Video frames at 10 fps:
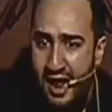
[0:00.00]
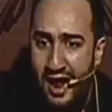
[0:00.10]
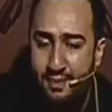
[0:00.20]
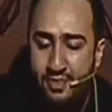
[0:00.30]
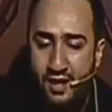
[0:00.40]

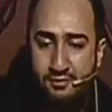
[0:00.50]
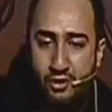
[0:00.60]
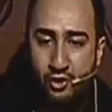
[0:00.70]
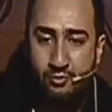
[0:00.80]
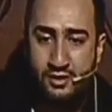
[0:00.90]
At that
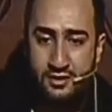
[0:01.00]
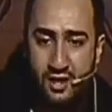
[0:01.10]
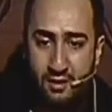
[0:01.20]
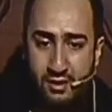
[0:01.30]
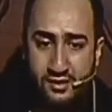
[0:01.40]
moment,
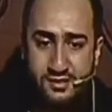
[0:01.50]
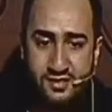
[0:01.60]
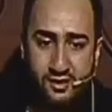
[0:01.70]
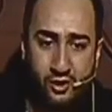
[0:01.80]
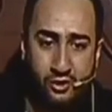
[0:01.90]
Da'bal
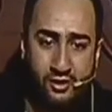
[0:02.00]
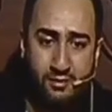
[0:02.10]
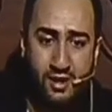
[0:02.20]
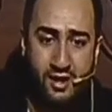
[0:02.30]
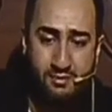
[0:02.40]
said, oh
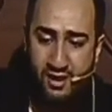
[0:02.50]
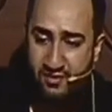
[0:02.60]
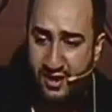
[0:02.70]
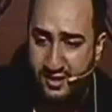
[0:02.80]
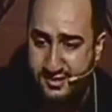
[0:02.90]
Imam,
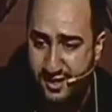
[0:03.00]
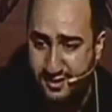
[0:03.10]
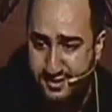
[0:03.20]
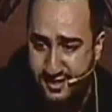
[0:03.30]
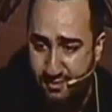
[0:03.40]
have I
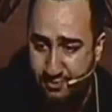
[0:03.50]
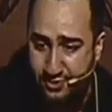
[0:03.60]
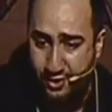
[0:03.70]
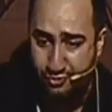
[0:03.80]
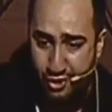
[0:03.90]
said
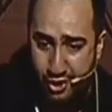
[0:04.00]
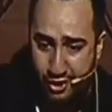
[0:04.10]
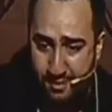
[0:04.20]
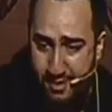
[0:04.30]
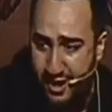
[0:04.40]
something
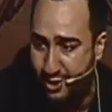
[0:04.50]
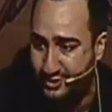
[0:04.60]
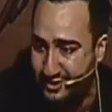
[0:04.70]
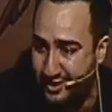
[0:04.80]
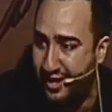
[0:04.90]
wrong
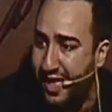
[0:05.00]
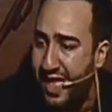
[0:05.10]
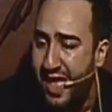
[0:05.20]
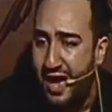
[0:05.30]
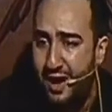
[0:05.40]
about the
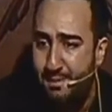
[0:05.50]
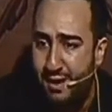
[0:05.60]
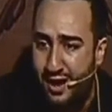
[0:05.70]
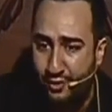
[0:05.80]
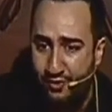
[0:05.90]

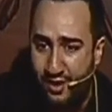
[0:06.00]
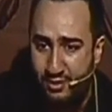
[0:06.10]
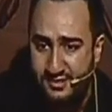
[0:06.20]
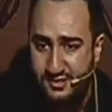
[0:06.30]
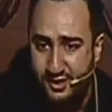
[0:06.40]

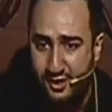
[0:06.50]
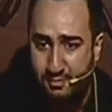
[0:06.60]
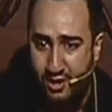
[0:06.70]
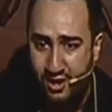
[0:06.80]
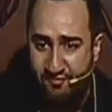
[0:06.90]

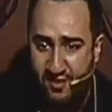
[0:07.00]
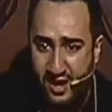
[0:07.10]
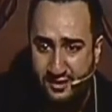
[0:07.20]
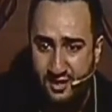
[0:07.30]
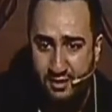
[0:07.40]
musibah of
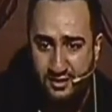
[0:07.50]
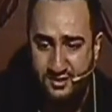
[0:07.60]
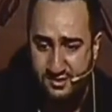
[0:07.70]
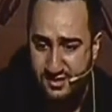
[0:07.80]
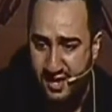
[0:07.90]
Fatima
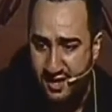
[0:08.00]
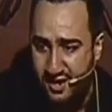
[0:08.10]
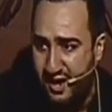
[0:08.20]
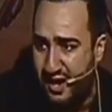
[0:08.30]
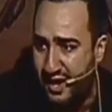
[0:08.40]

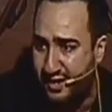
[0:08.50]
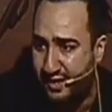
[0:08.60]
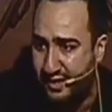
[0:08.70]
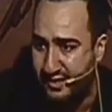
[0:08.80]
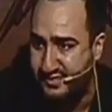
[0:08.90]
al-Zahra
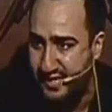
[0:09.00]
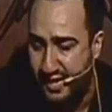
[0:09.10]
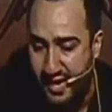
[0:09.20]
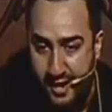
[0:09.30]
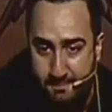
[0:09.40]
alayha
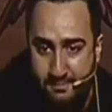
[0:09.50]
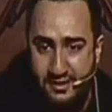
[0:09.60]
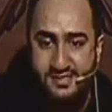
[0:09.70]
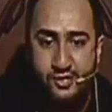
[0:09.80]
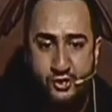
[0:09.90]
salam?
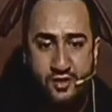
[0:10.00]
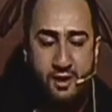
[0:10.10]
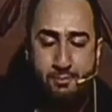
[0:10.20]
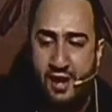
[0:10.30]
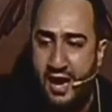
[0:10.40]
Listen to the
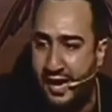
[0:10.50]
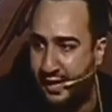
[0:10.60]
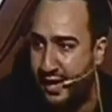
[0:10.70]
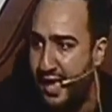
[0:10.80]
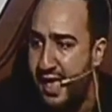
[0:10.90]
reply.